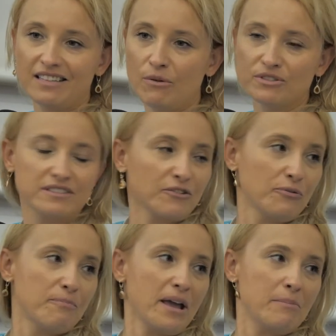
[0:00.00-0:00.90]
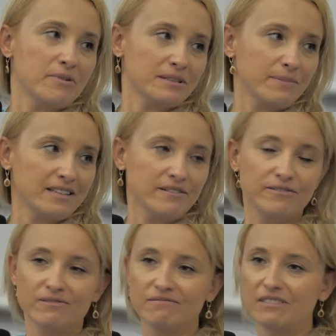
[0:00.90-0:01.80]
thousands of papers by
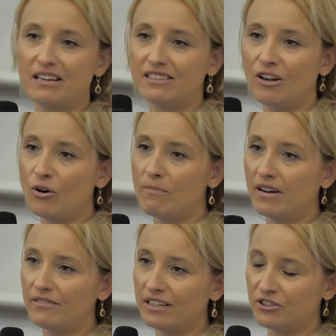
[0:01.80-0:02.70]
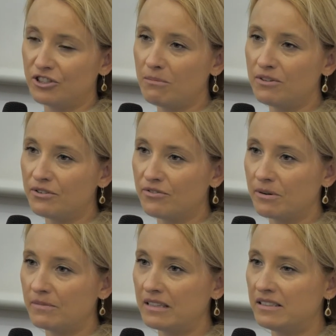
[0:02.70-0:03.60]
the law by Waldo Tobler
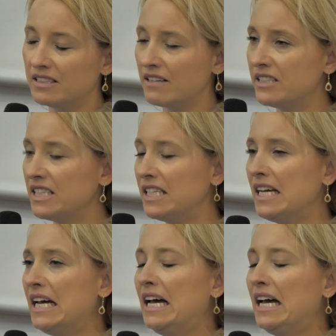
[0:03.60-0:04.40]
from 1970.